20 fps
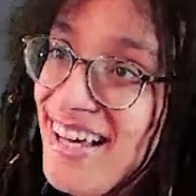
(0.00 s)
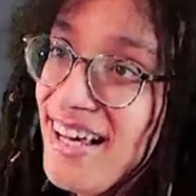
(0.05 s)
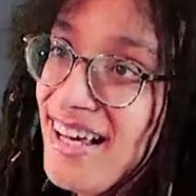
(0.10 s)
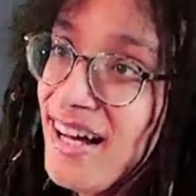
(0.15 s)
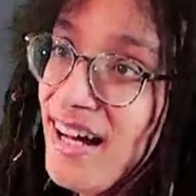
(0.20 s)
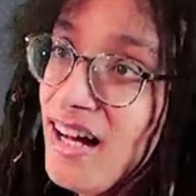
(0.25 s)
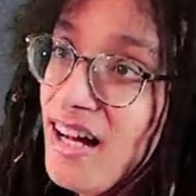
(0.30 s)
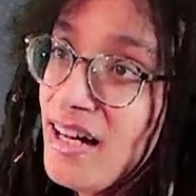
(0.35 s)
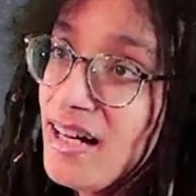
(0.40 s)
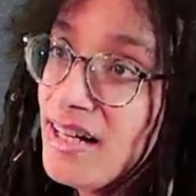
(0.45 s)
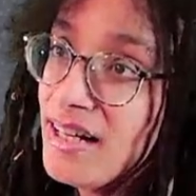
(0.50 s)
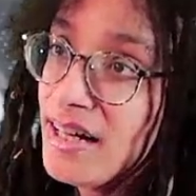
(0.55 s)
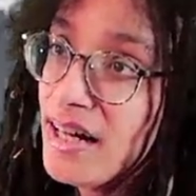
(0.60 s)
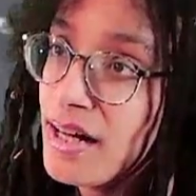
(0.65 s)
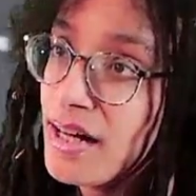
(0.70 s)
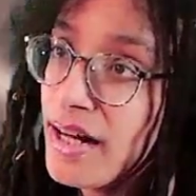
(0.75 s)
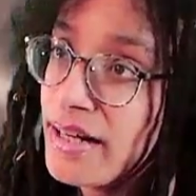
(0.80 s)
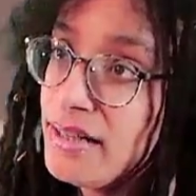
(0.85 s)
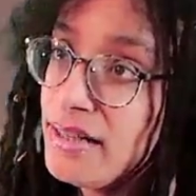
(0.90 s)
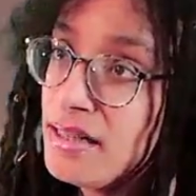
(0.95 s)
I
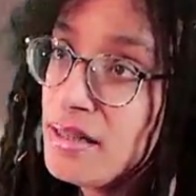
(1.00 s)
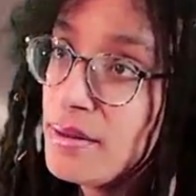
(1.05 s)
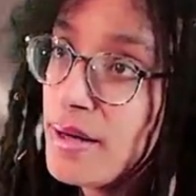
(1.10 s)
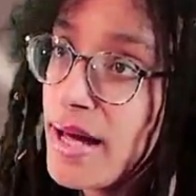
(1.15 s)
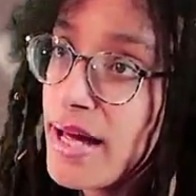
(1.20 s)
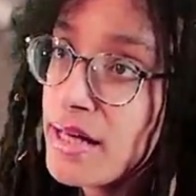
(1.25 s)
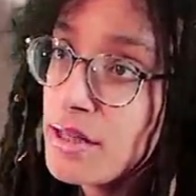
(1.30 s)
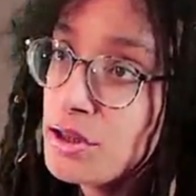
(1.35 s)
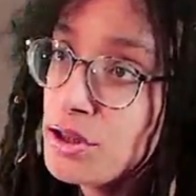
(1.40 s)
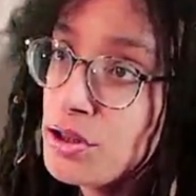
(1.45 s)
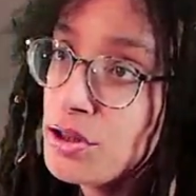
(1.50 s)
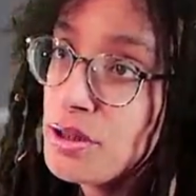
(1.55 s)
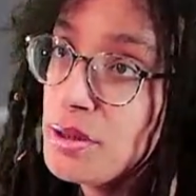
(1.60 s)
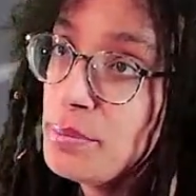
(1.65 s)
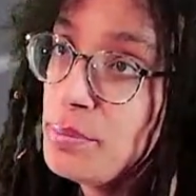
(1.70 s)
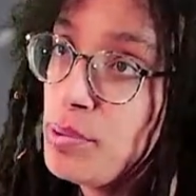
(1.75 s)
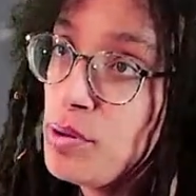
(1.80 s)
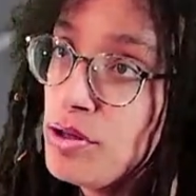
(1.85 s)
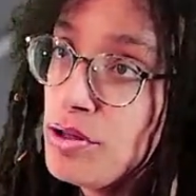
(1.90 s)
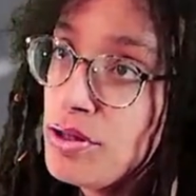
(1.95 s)
need to actually
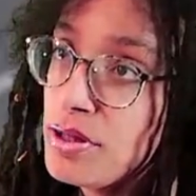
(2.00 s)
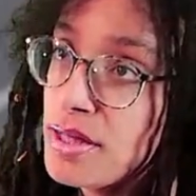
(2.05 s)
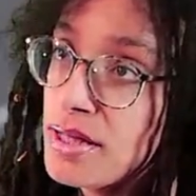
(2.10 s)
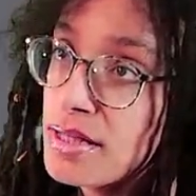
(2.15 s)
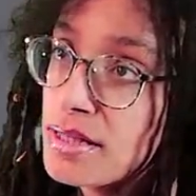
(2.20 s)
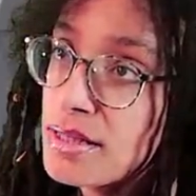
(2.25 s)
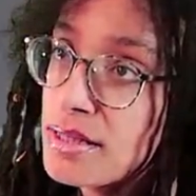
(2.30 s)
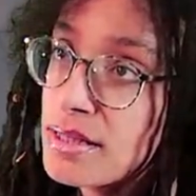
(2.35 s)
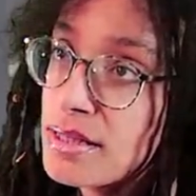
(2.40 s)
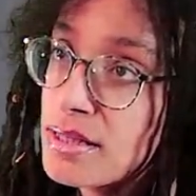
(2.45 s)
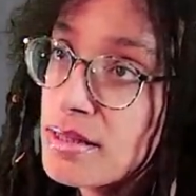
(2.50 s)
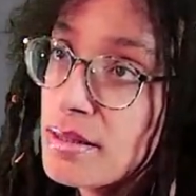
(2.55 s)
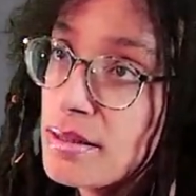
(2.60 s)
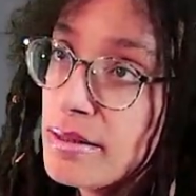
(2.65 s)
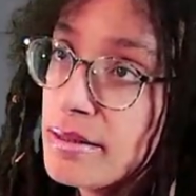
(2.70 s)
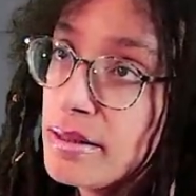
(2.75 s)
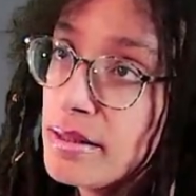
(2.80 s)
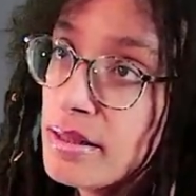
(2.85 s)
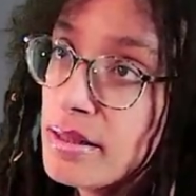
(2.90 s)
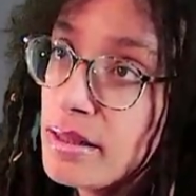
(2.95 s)
put this
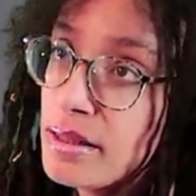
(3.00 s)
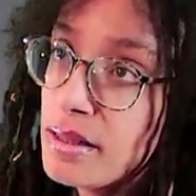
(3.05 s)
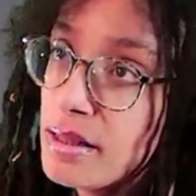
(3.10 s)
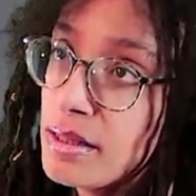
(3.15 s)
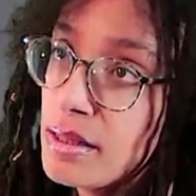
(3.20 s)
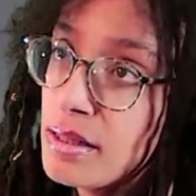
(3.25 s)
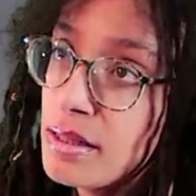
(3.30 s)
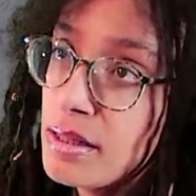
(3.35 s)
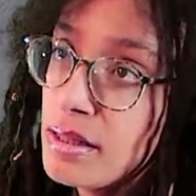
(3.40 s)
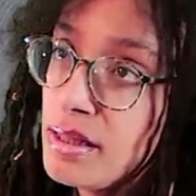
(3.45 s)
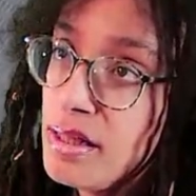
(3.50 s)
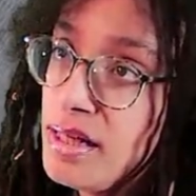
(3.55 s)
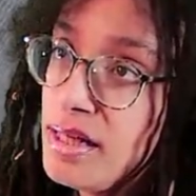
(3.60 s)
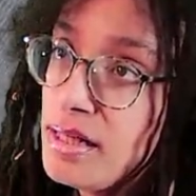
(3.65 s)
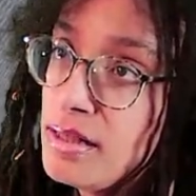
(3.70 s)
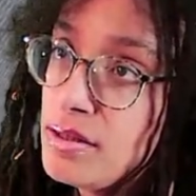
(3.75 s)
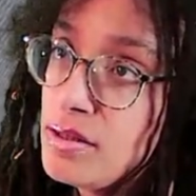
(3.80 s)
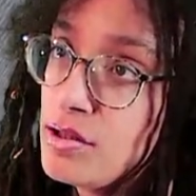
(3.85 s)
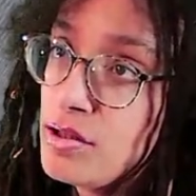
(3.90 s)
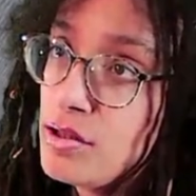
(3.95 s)

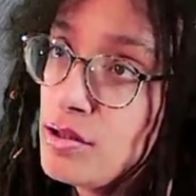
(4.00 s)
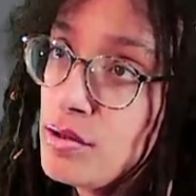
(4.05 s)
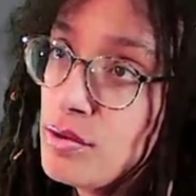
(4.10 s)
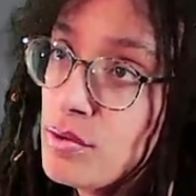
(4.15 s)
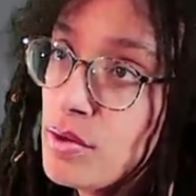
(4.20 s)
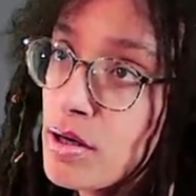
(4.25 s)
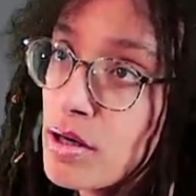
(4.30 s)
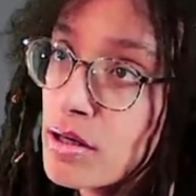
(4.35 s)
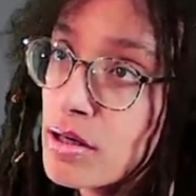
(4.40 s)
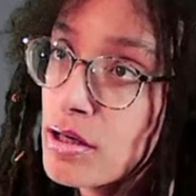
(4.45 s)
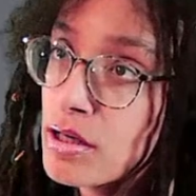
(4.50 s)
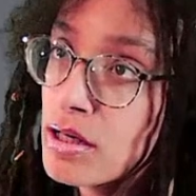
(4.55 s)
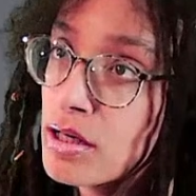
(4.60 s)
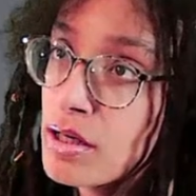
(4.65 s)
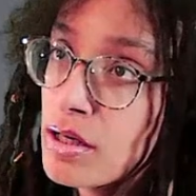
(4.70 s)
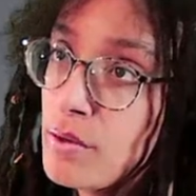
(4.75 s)
into our cursor.